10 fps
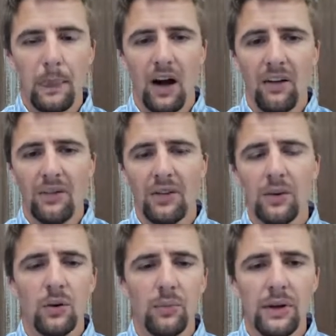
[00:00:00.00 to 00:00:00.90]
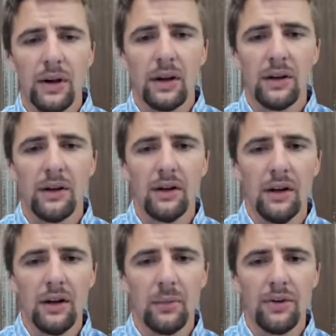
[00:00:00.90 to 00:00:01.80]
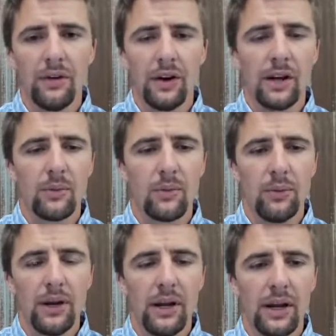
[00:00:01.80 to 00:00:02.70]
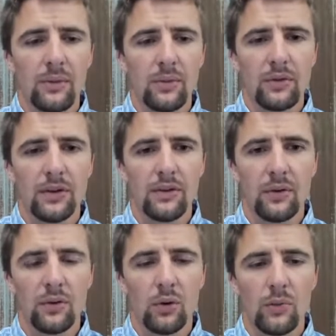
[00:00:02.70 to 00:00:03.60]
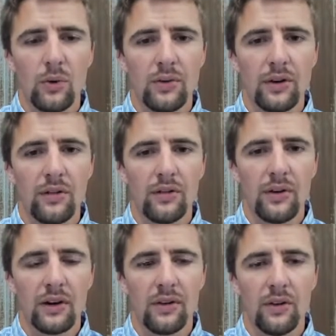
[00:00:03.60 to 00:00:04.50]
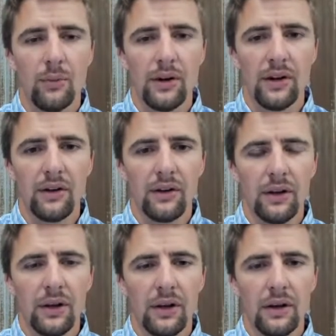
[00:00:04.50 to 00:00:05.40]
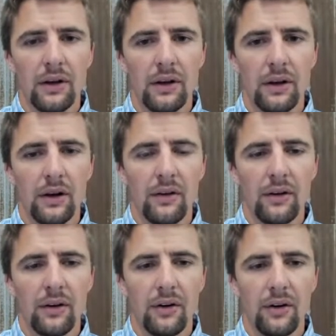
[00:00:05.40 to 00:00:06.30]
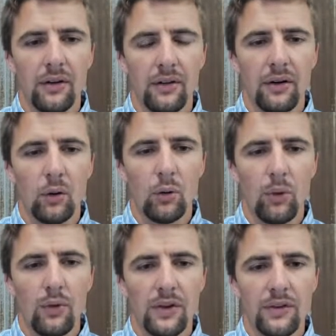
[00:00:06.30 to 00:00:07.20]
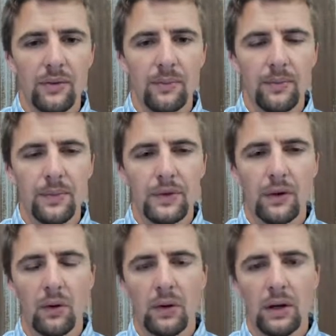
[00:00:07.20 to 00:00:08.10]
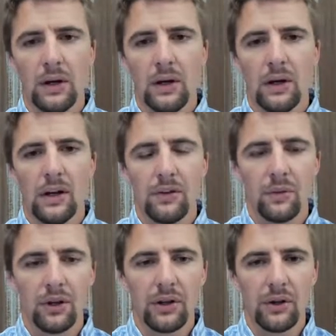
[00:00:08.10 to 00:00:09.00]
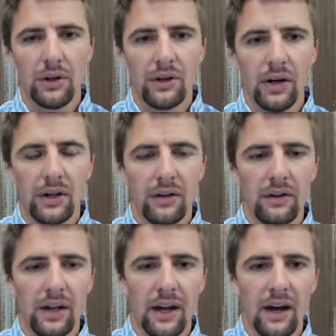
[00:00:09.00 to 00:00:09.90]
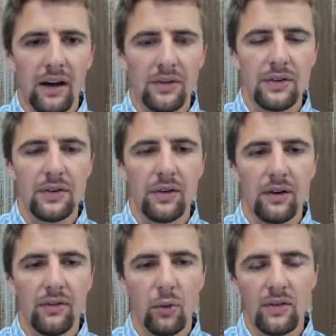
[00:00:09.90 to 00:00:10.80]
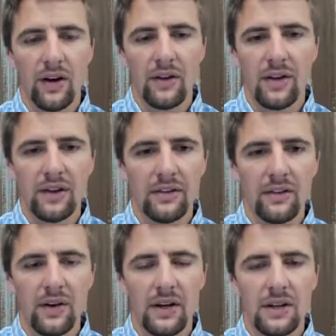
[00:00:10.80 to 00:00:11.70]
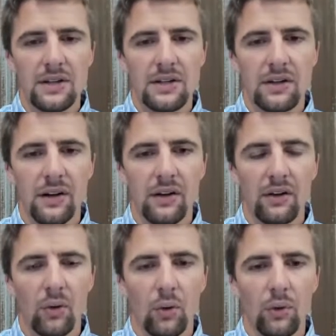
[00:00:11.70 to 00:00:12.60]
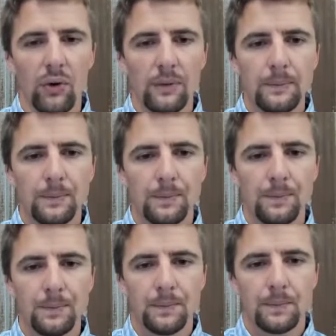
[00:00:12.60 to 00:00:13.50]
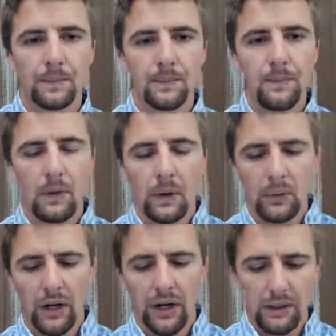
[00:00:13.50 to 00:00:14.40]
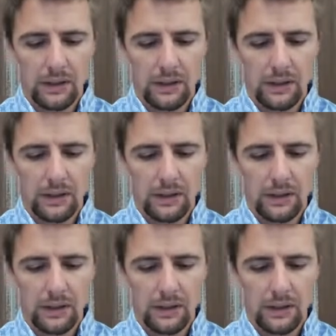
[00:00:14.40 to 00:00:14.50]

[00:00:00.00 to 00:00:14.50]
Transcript: Obviously wouldn't be done in mature animals, breeding animals, because those hormones can affect their breeding and their hormone system. So it's really only done in calves 45 days of age and older. Okay.